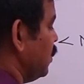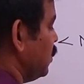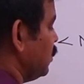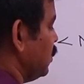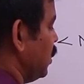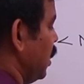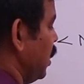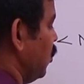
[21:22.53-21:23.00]

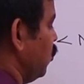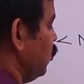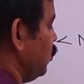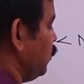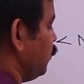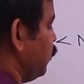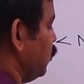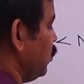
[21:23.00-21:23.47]
the
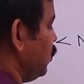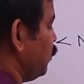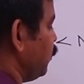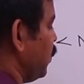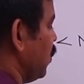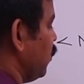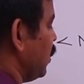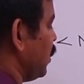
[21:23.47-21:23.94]

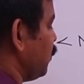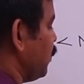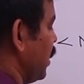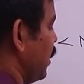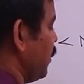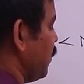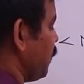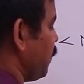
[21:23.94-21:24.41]
output power
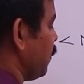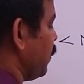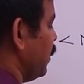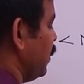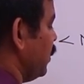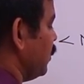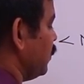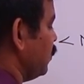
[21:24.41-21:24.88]
by
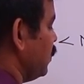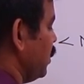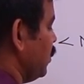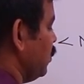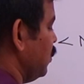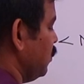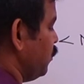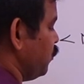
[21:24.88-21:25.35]
the
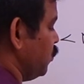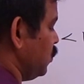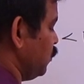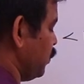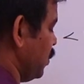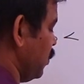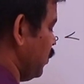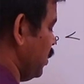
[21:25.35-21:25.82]

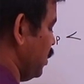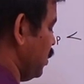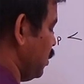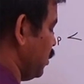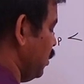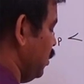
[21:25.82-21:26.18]
input power,